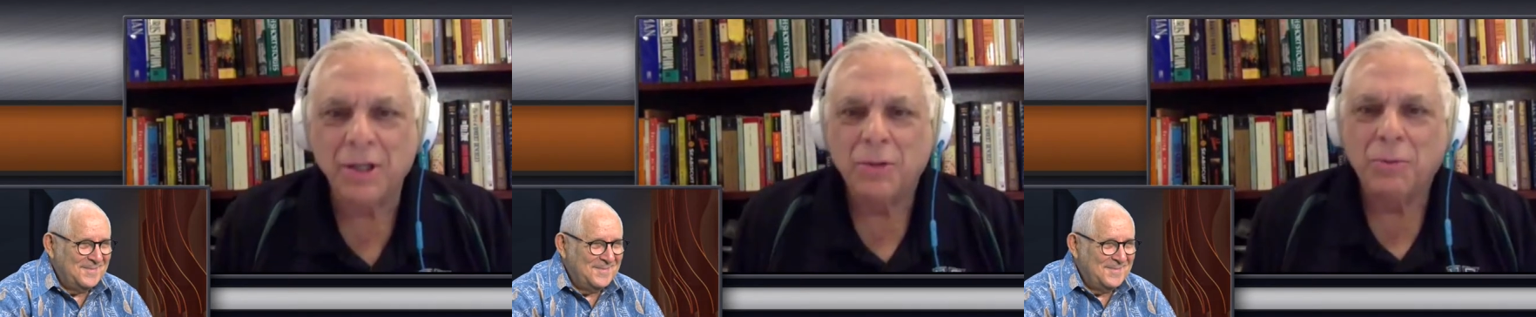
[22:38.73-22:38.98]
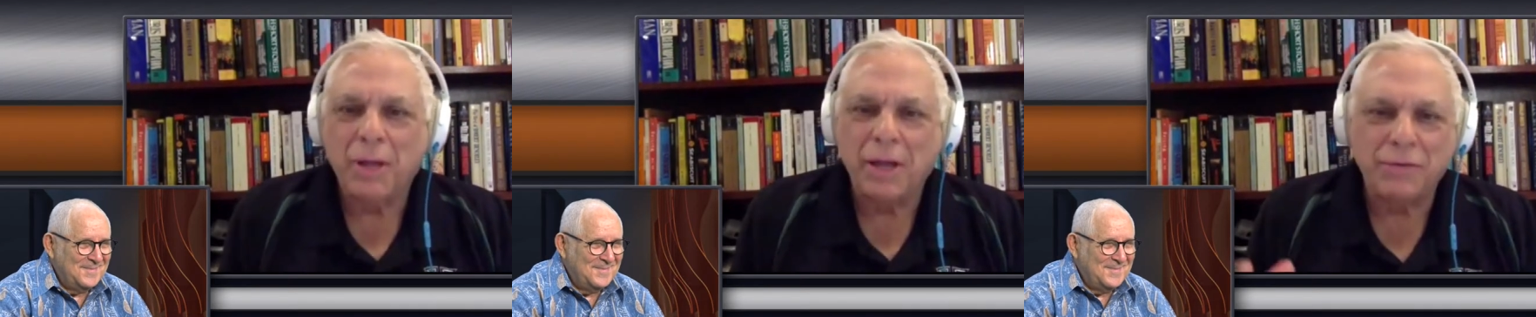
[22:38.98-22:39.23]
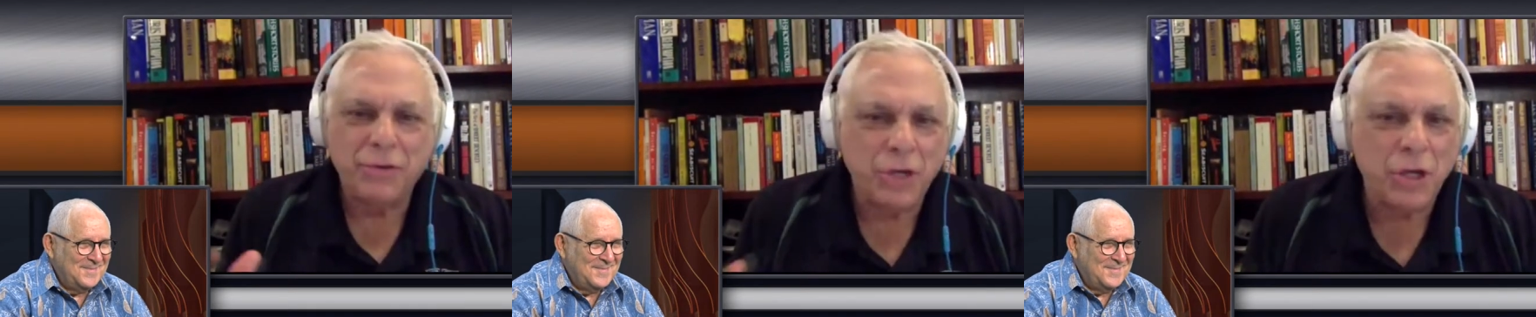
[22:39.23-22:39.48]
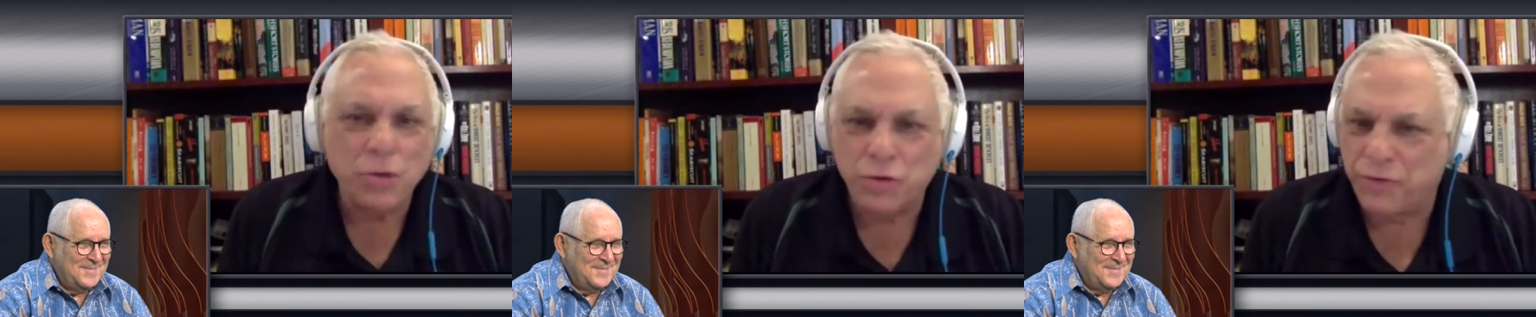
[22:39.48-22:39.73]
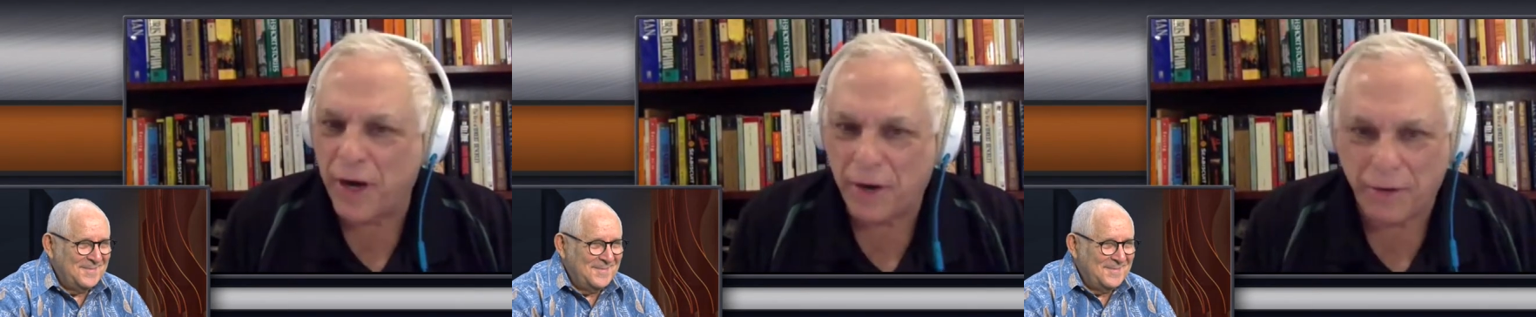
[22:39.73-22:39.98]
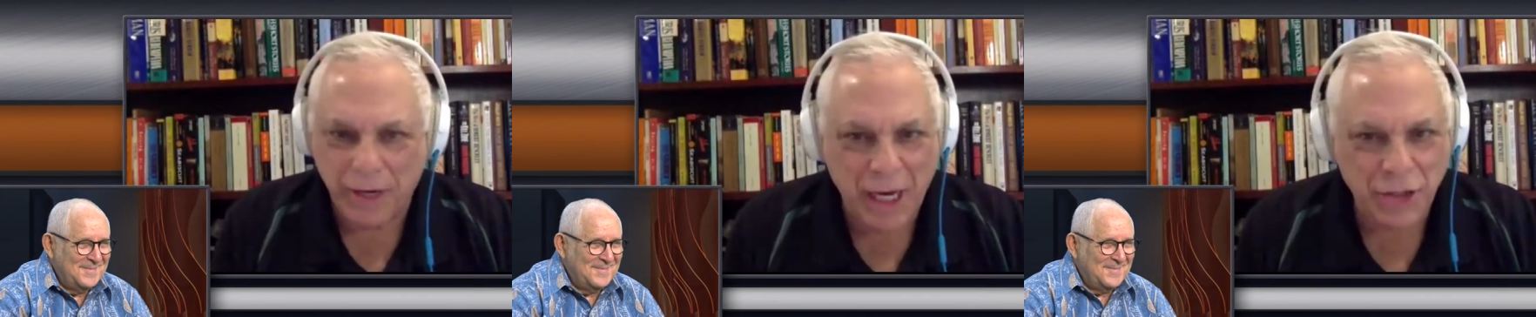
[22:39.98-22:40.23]
Speaker 1: We have huge
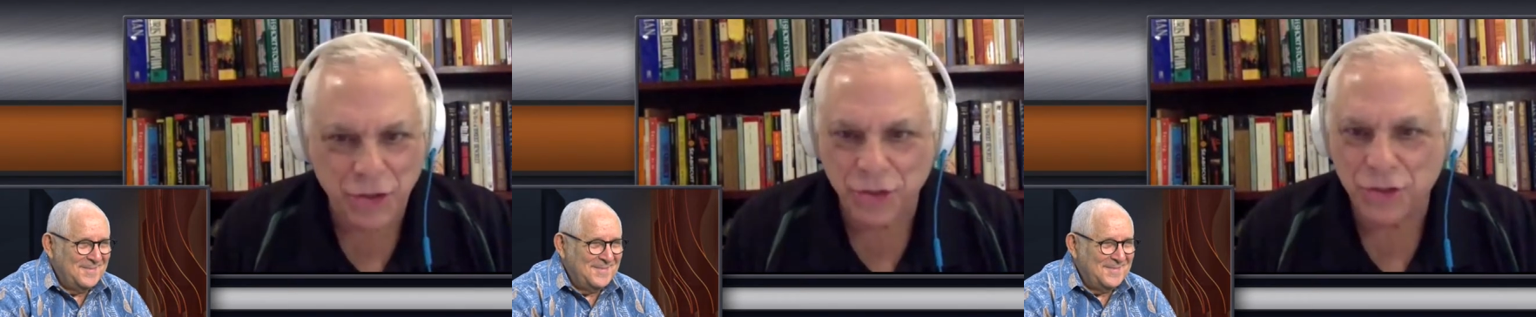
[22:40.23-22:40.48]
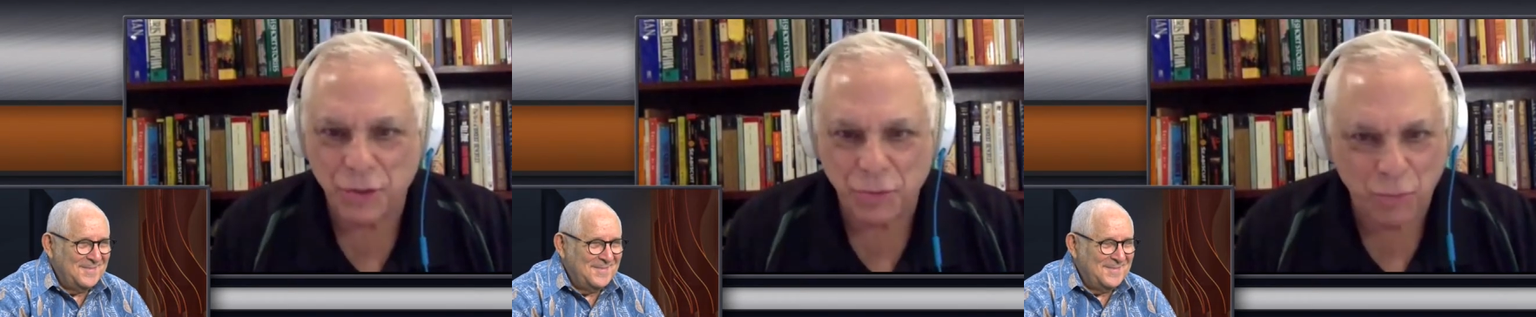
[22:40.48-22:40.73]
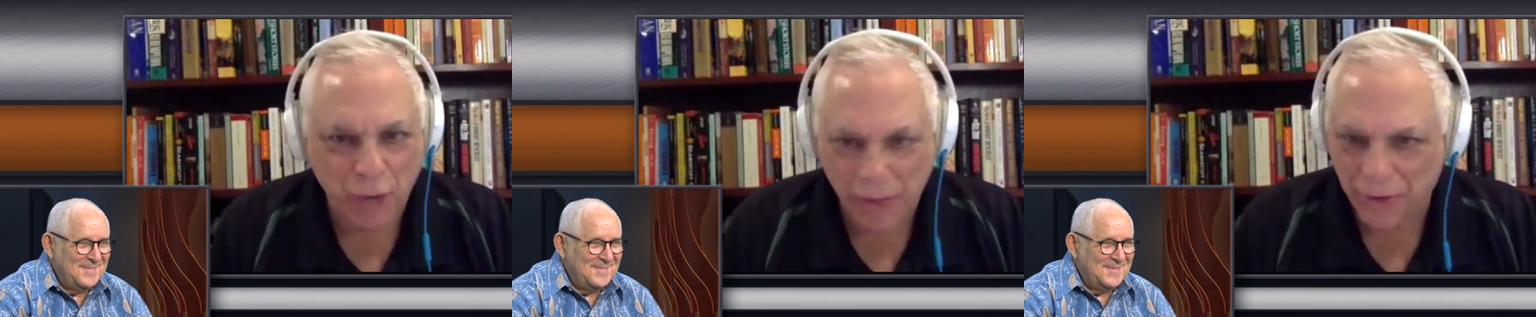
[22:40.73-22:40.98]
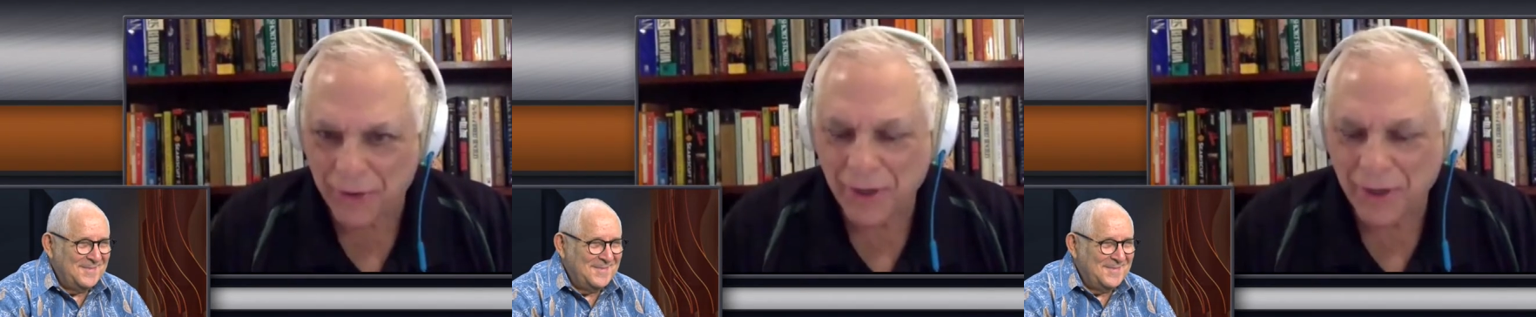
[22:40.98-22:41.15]
variations in weather.